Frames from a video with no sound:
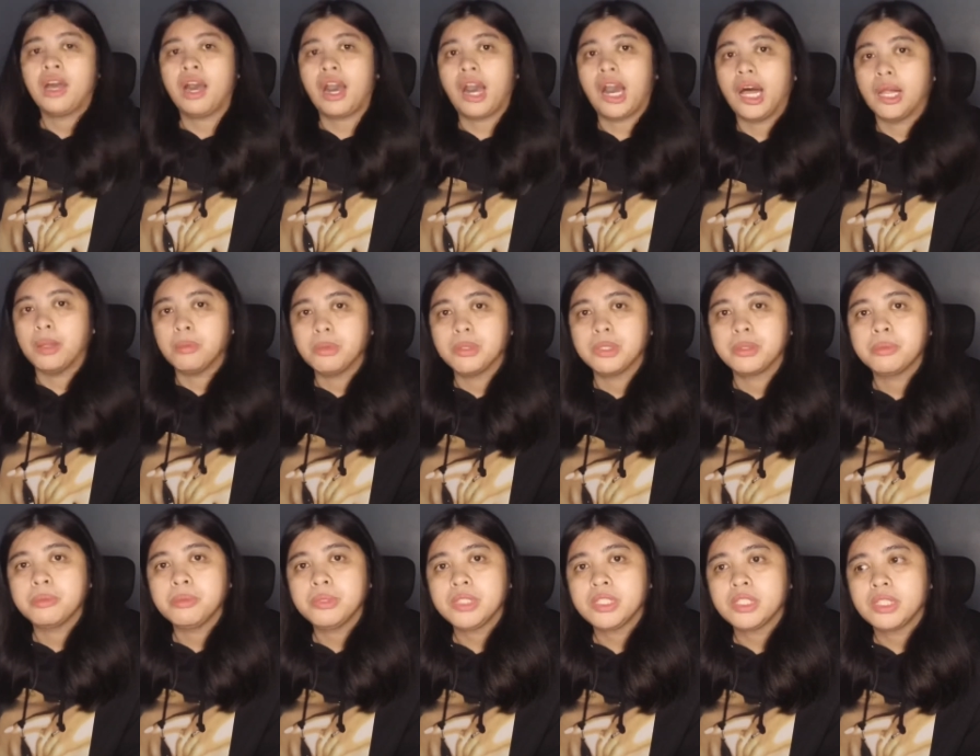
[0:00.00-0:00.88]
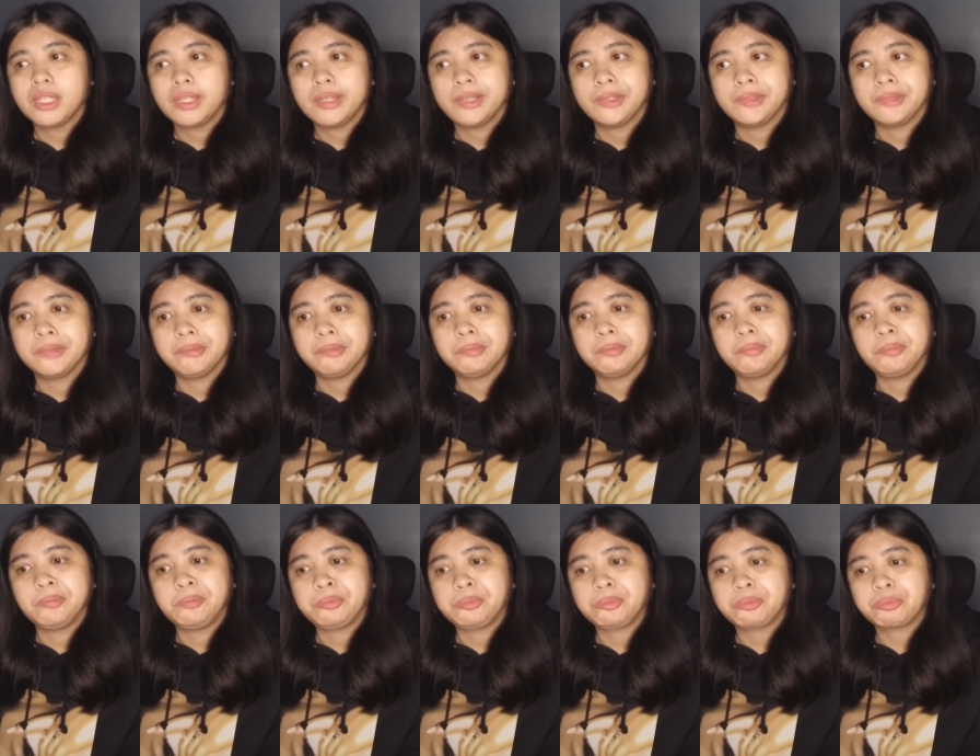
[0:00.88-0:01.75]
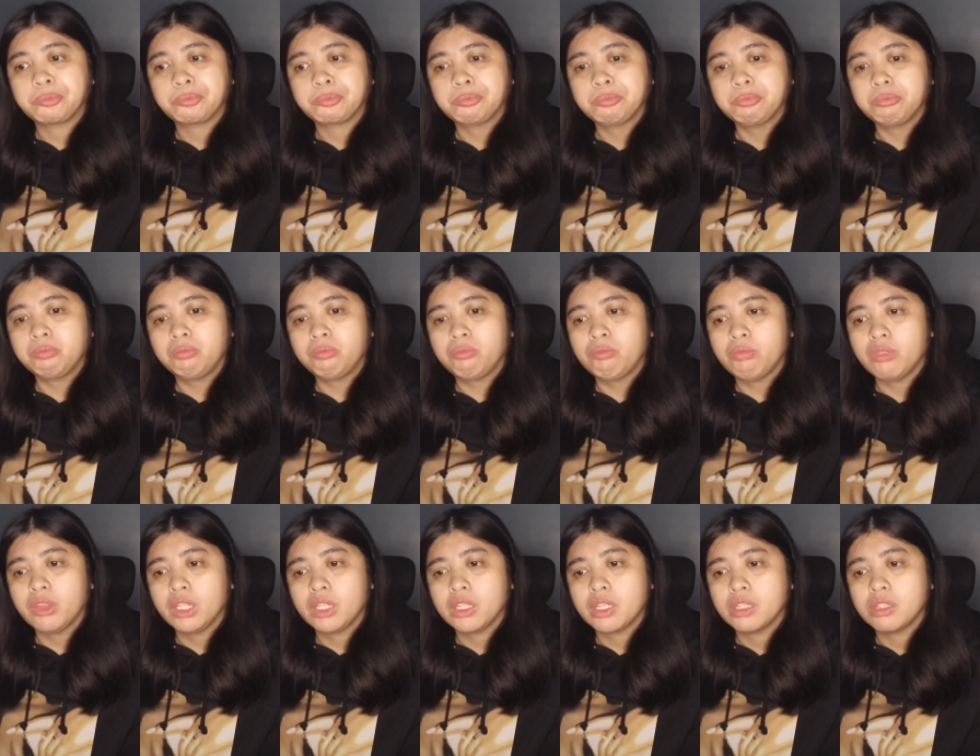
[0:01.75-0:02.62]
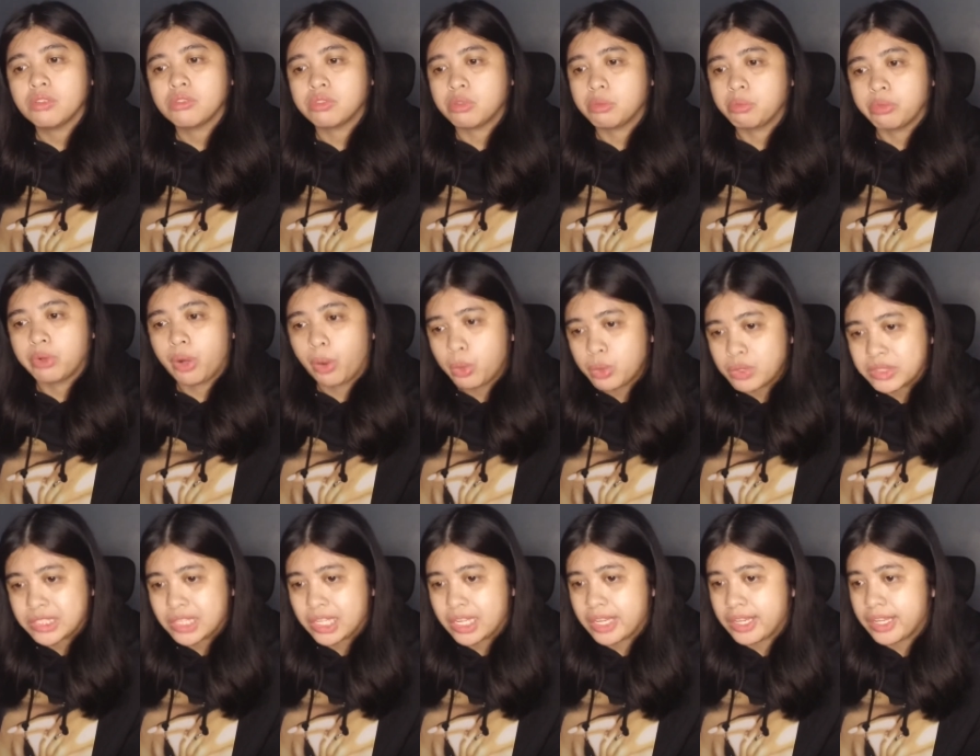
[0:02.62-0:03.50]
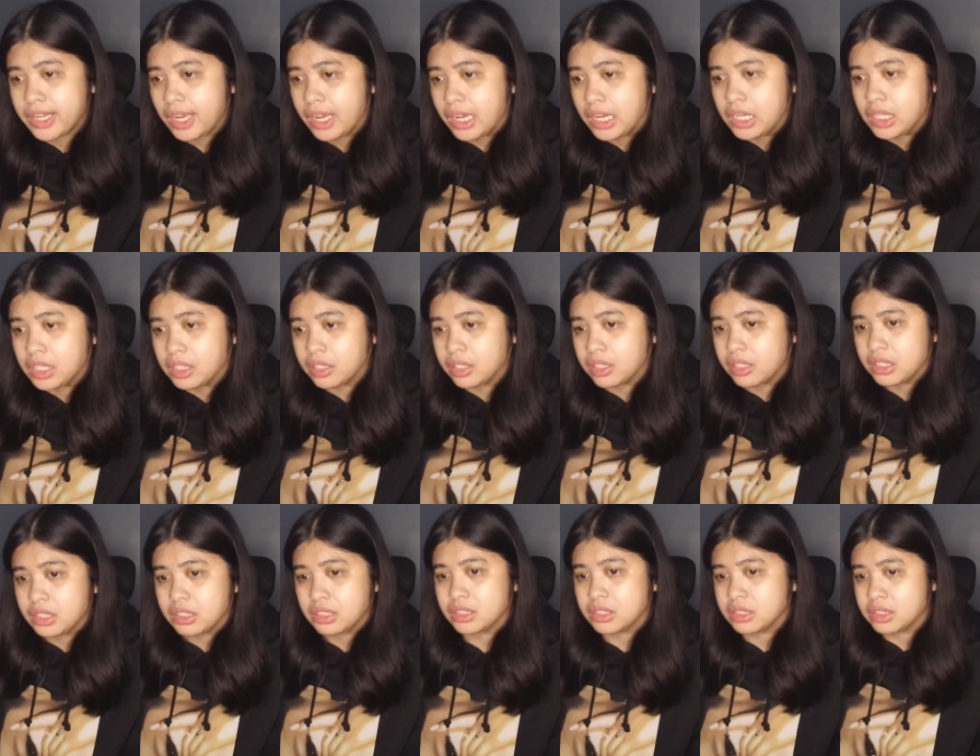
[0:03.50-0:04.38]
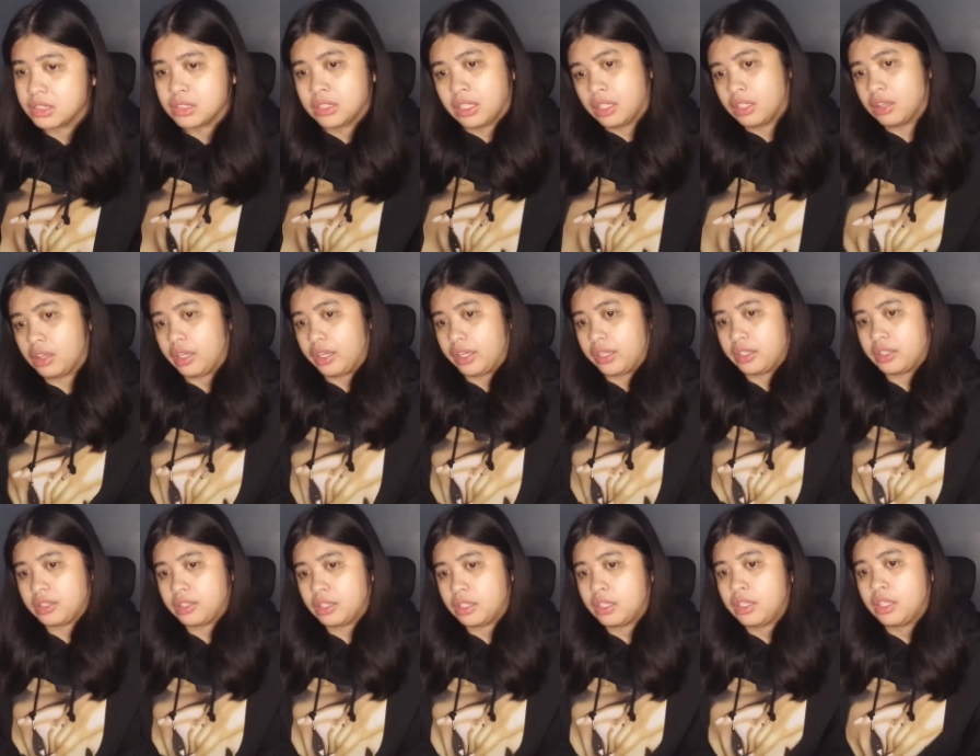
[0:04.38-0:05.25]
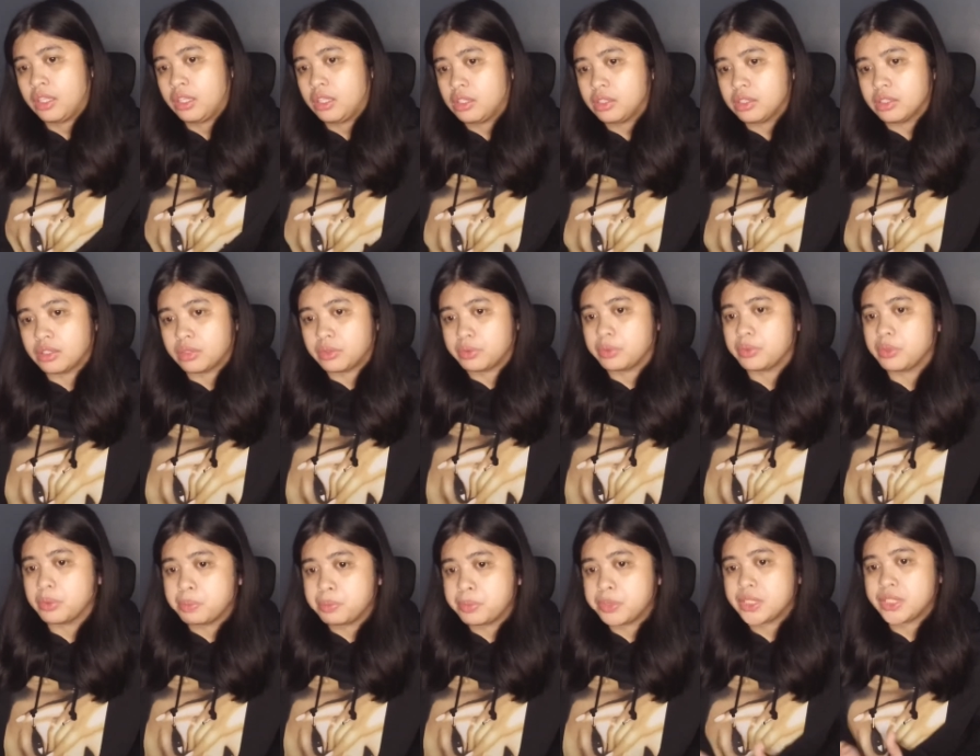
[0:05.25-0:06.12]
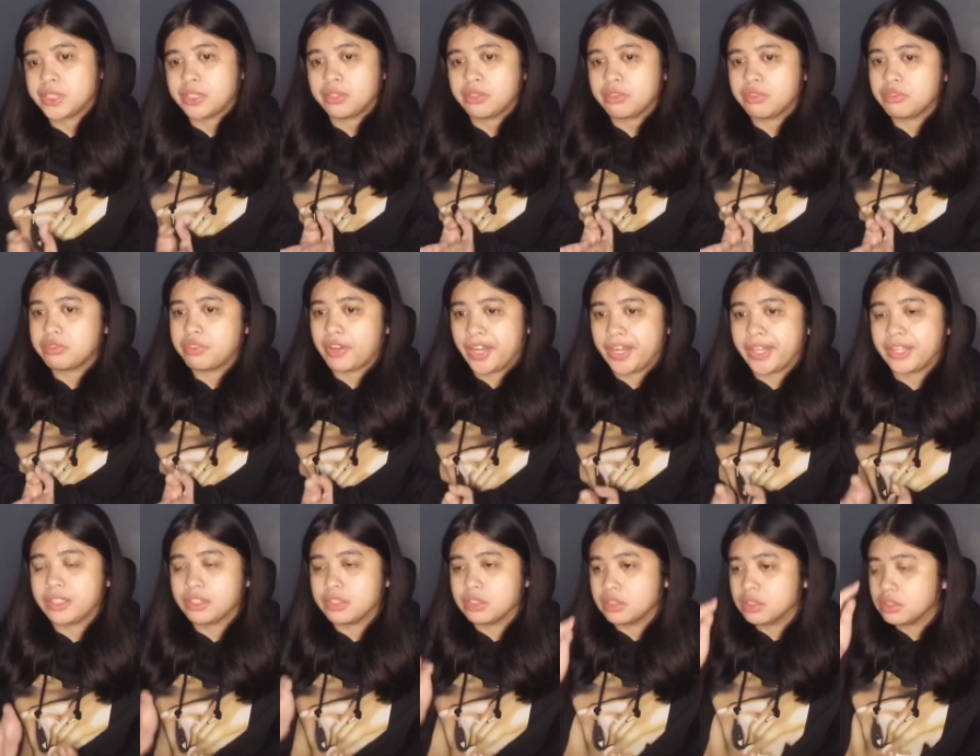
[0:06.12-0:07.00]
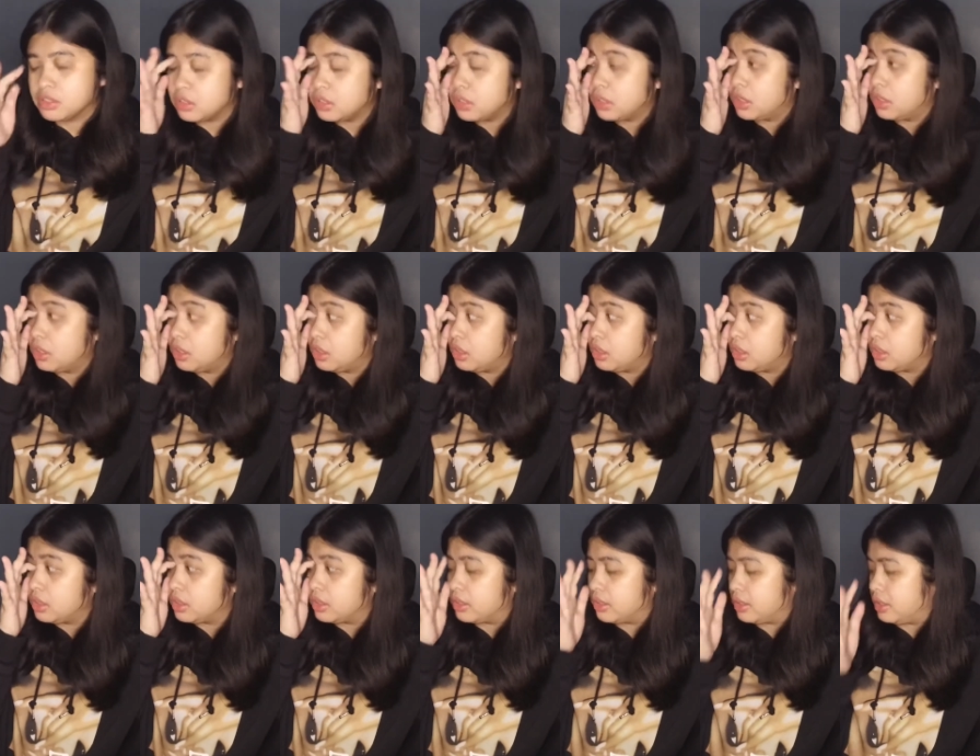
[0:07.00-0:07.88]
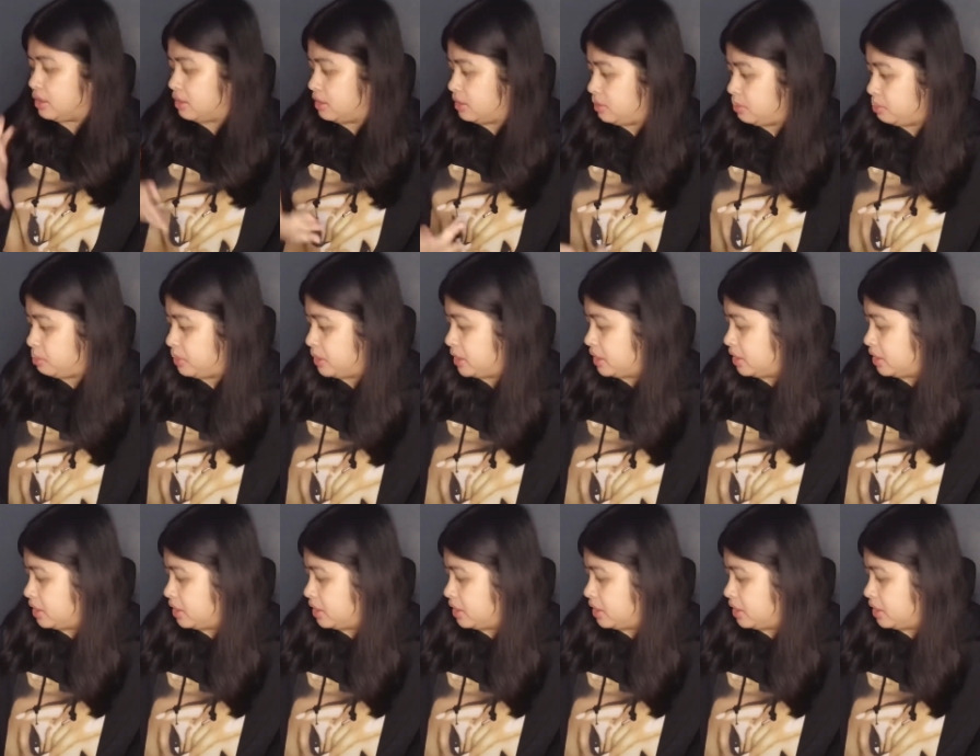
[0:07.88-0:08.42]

album from Rosé, and it's not like the group's vinyl that we